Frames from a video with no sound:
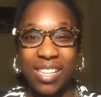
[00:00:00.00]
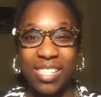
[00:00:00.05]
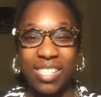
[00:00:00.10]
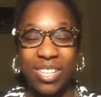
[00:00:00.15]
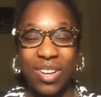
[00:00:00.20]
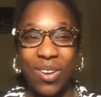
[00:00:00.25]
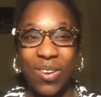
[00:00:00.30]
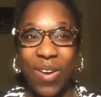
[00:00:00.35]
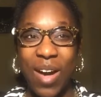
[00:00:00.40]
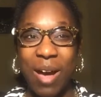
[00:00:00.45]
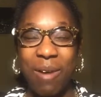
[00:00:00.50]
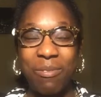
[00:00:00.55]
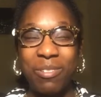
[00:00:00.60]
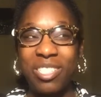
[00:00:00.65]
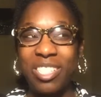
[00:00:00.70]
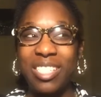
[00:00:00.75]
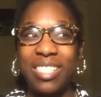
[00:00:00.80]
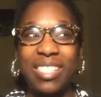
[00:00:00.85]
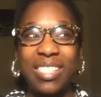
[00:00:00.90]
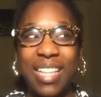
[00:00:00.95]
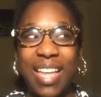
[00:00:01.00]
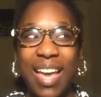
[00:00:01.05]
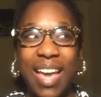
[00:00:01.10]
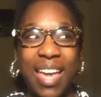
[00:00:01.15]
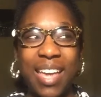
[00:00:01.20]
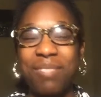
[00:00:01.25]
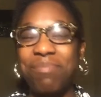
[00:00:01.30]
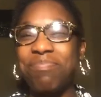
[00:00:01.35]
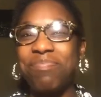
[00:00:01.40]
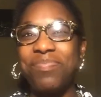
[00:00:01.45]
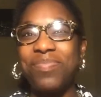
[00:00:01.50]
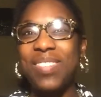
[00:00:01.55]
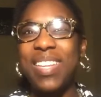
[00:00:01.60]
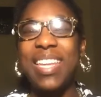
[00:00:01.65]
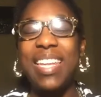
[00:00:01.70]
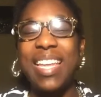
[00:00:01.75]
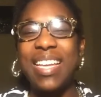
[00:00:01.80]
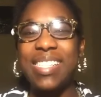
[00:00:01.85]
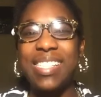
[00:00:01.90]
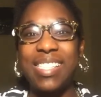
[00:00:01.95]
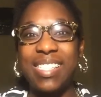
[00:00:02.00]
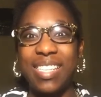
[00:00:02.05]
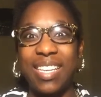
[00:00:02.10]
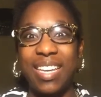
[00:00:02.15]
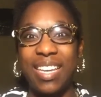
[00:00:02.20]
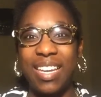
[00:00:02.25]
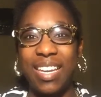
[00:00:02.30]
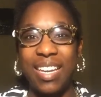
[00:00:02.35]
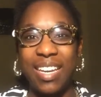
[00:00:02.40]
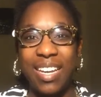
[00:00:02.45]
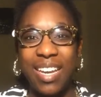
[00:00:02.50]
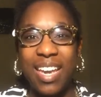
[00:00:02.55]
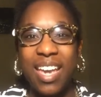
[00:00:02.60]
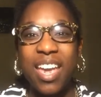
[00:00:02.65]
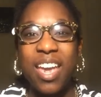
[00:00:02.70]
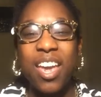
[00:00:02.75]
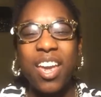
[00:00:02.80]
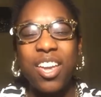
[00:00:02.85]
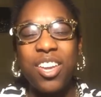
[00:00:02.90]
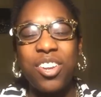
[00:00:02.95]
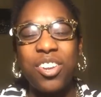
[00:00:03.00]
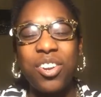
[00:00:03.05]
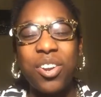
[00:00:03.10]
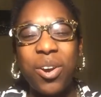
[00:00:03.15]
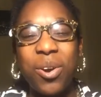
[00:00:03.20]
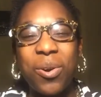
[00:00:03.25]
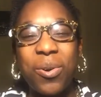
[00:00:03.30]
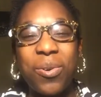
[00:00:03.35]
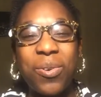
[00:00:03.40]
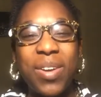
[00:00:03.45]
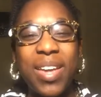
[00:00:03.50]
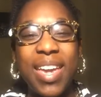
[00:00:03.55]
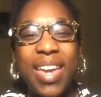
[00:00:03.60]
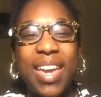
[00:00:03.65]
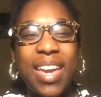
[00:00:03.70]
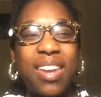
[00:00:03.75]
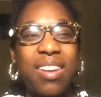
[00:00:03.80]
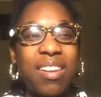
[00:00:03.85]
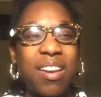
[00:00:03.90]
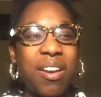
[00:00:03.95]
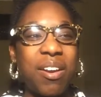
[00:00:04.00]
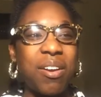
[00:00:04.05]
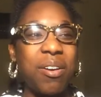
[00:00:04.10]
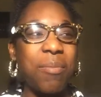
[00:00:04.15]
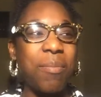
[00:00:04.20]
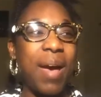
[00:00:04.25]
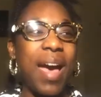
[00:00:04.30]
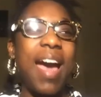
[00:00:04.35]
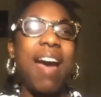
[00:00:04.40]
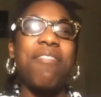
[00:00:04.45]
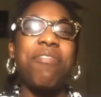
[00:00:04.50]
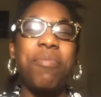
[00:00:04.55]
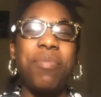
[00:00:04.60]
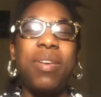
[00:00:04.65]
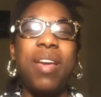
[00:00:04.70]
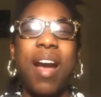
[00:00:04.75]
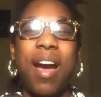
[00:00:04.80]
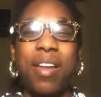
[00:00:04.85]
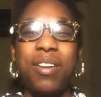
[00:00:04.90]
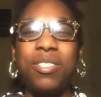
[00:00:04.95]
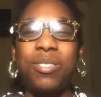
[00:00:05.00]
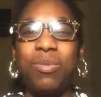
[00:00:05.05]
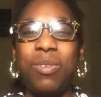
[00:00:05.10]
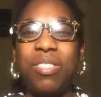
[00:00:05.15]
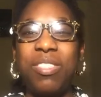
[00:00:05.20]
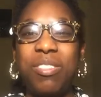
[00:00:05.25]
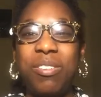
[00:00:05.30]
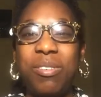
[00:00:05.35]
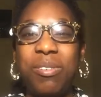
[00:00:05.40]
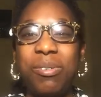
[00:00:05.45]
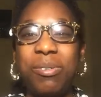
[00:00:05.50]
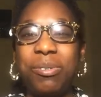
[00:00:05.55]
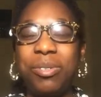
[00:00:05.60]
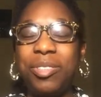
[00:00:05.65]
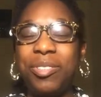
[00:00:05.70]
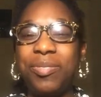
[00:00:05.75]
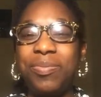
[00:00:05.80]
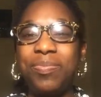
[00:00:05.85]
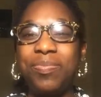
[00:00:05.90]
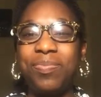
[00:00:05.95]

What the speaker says: So I was just like, let's see, and I have to be honest with you.